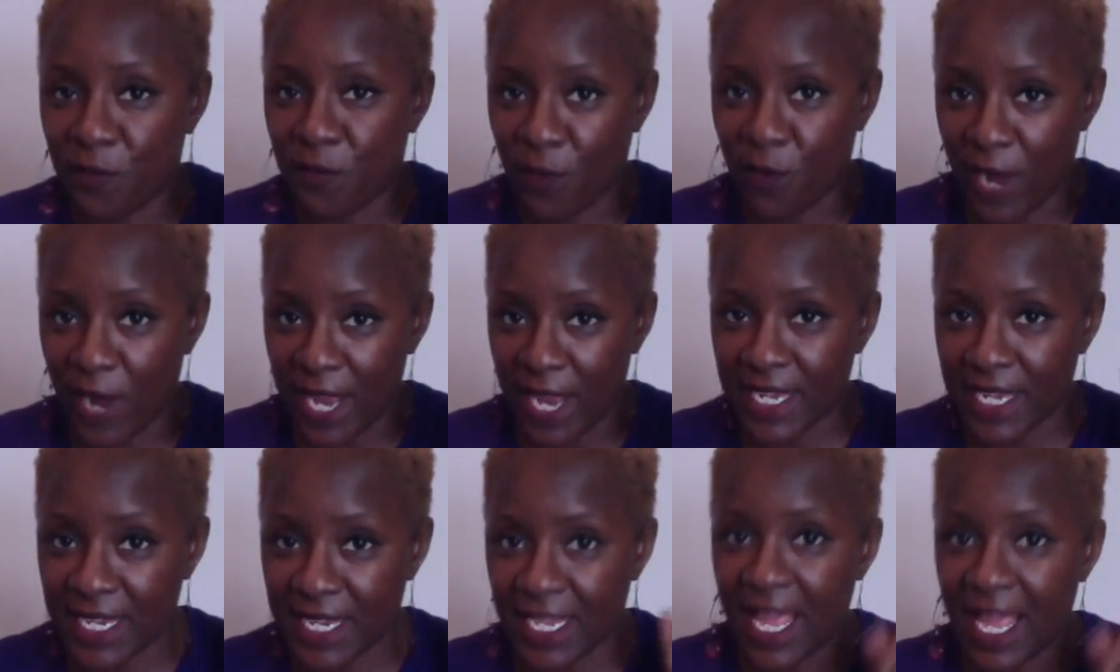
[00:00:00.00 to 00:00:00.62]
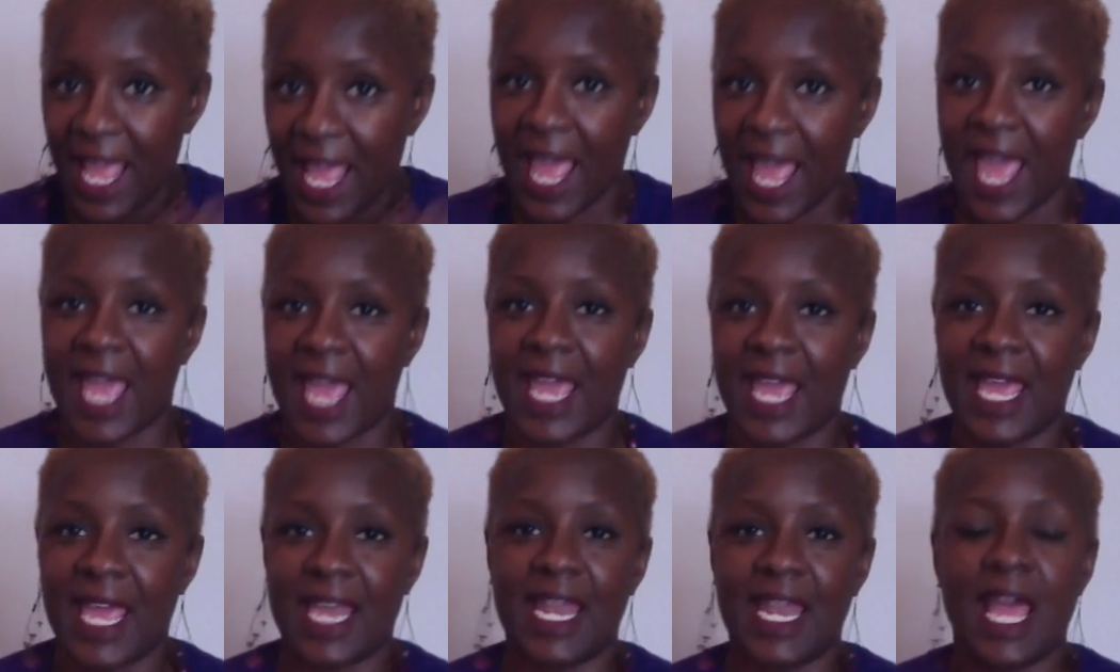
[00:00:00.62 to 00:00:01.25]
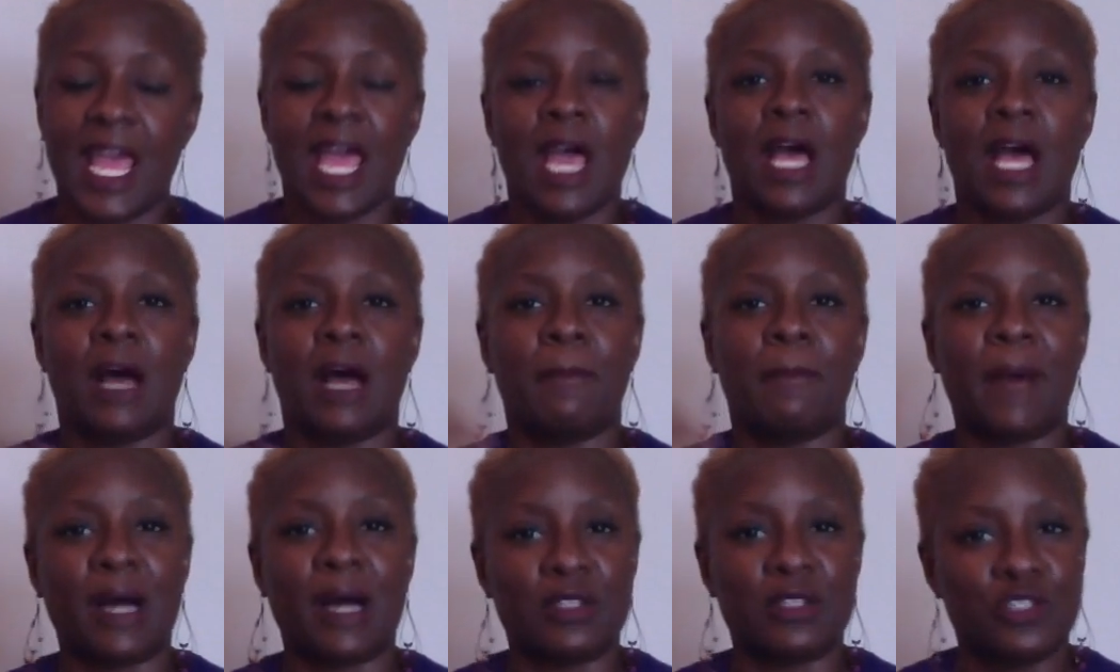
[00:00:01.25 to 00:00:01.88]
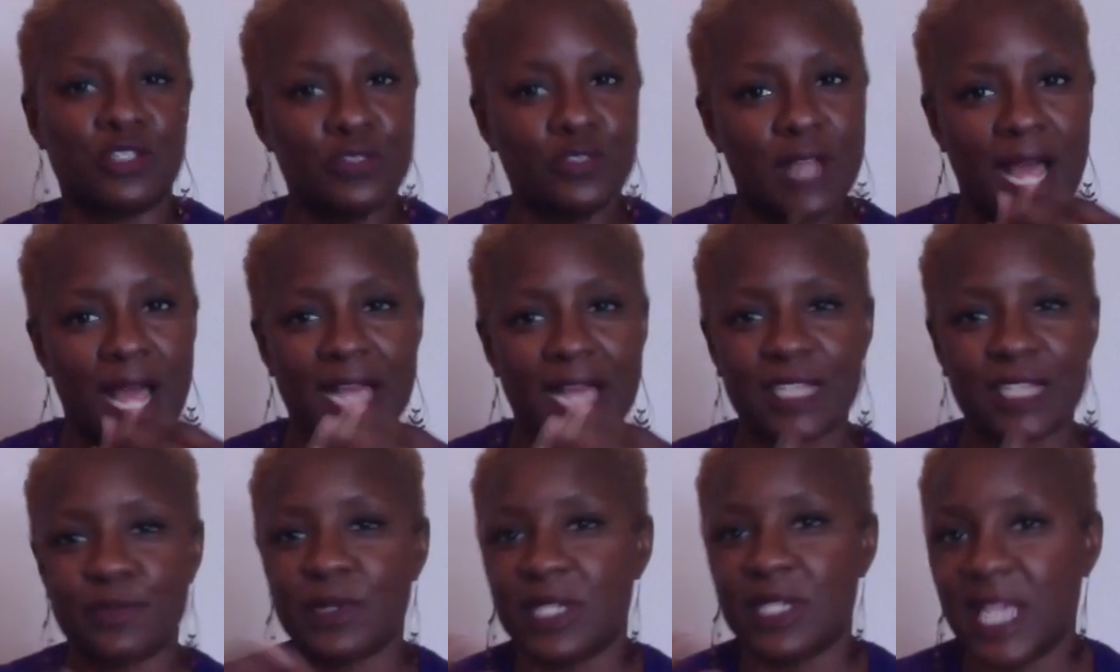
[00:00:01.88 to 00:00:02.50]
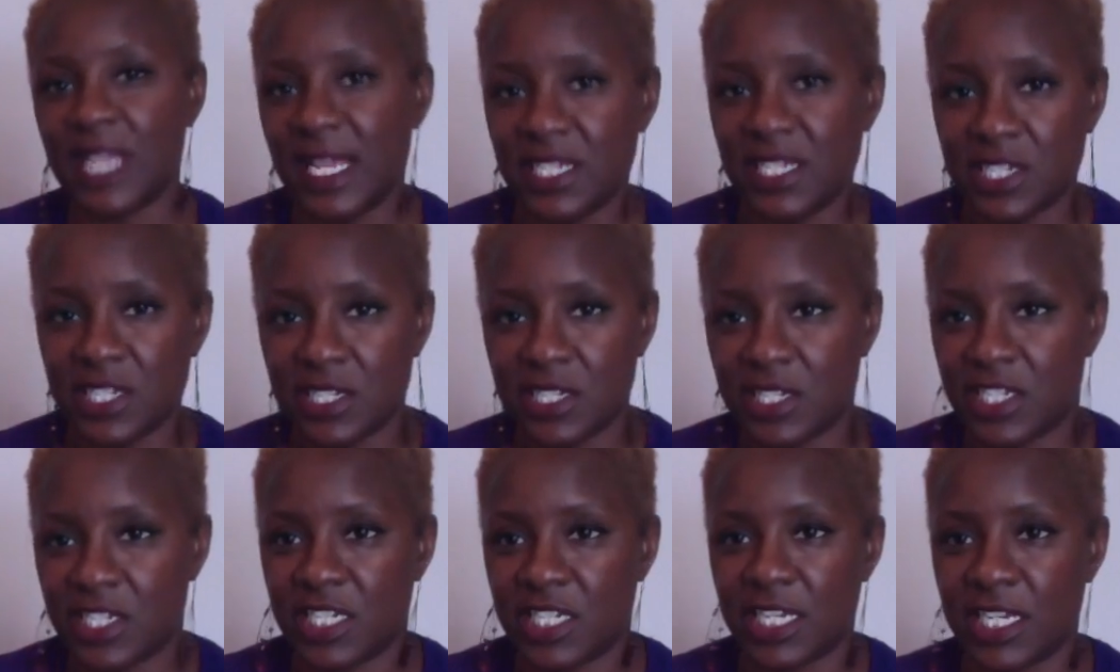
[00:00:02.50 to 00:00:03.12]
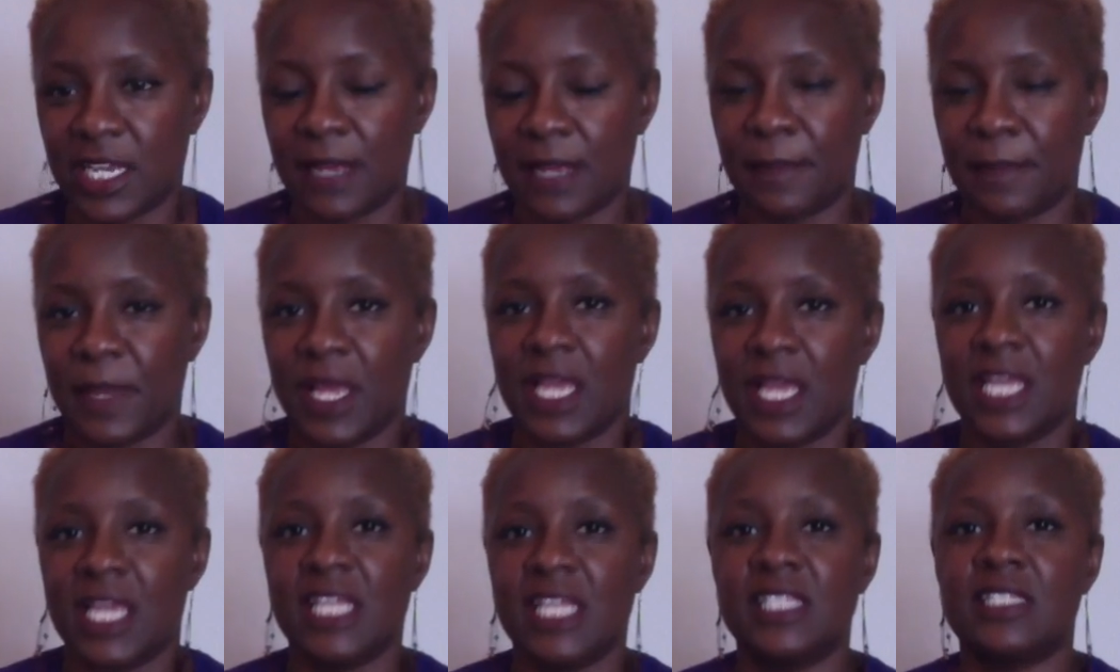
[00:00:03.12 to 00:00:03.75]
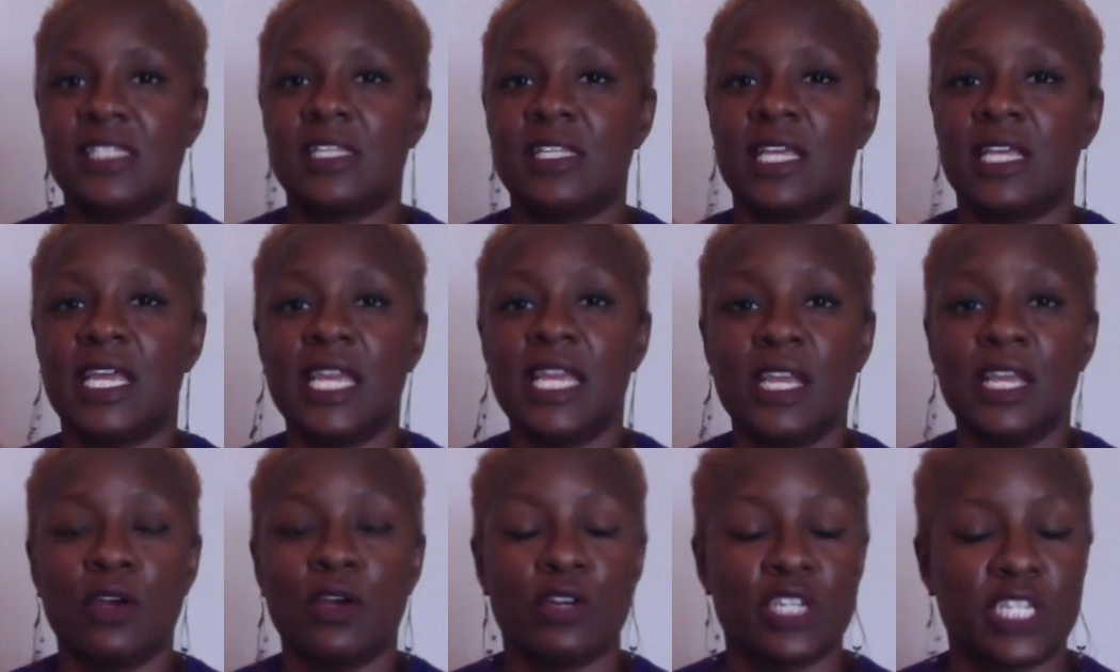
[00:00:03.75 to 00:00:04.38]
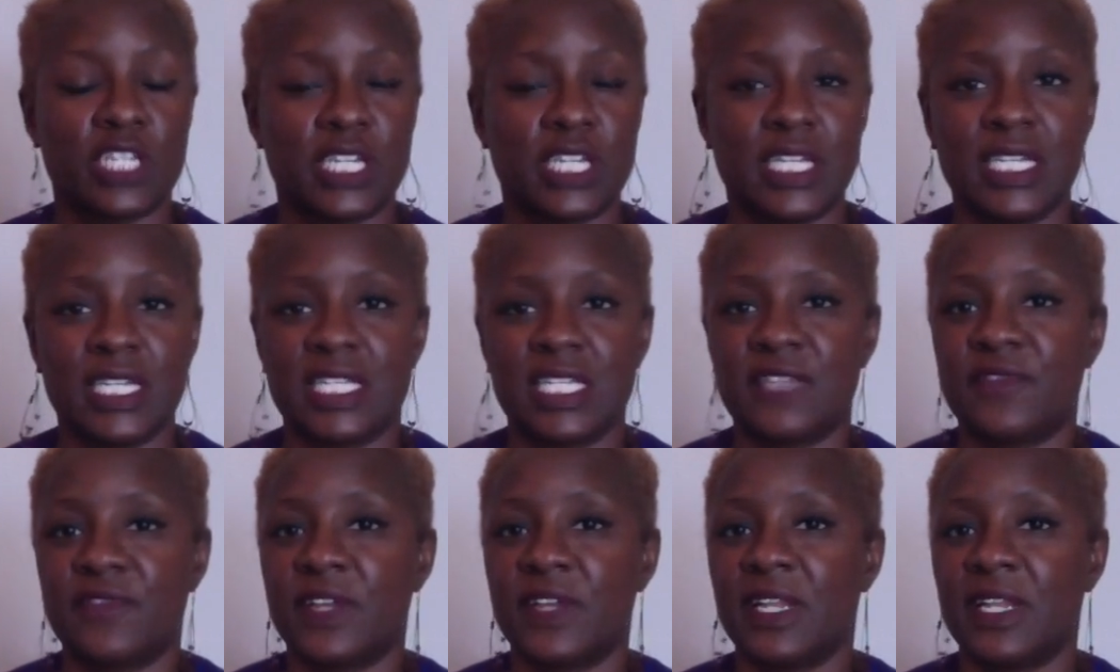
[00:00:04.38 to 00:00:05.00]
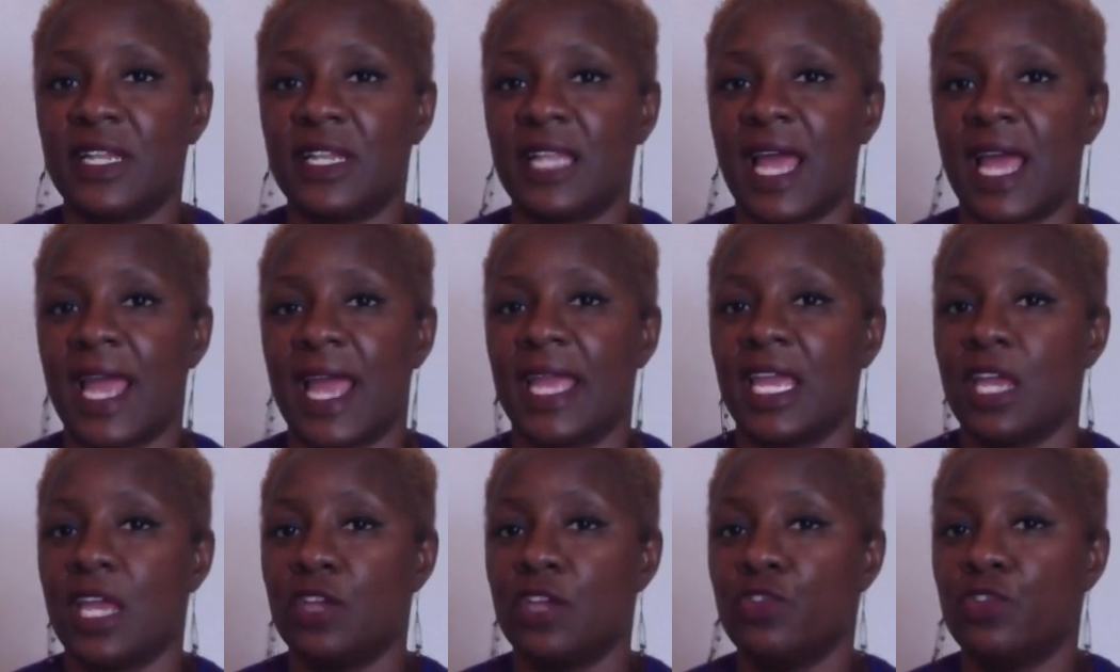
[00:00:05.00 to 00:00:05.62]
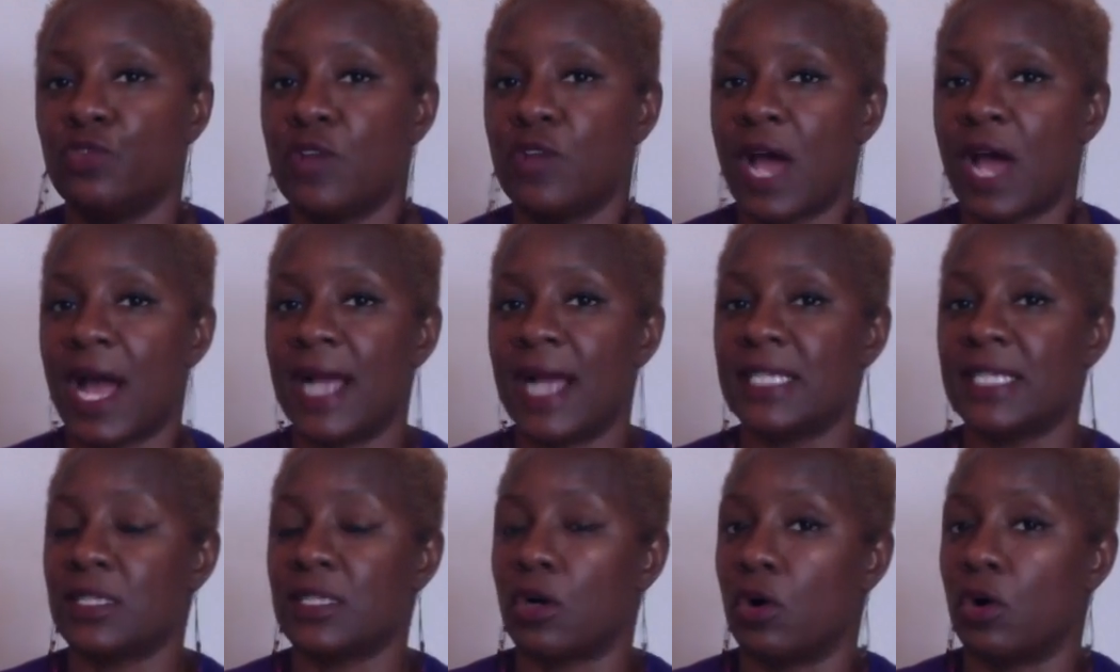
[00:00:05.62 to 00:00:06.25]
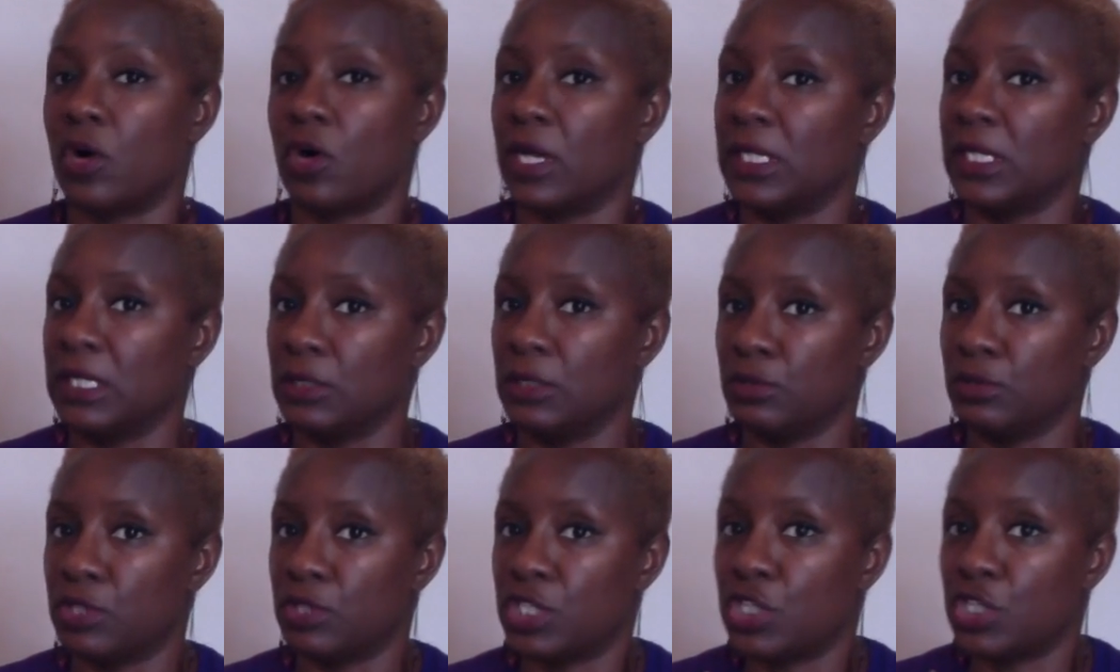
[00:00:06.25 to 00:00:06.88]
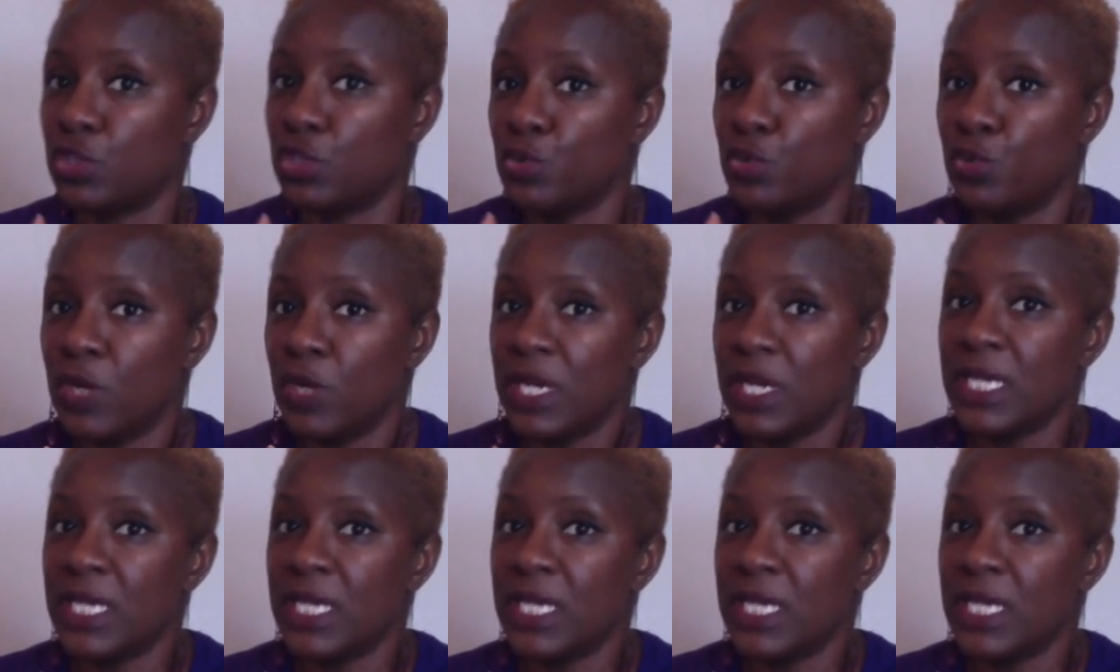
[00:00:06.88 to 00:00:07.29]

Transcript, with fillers: friend and about you guys' relationship, he's he or she is feeling like you guys are a little too